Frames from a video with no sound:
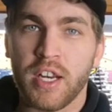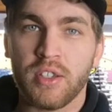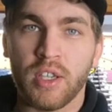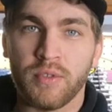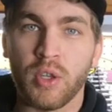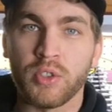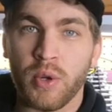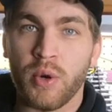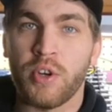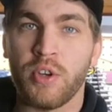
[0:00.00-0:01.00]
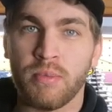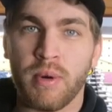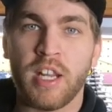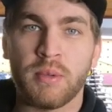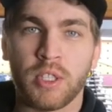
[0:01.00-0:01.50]
channel, and for those of you who are new, my
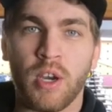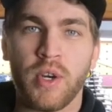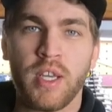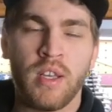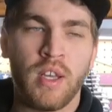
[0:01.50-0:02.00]
name's Cody.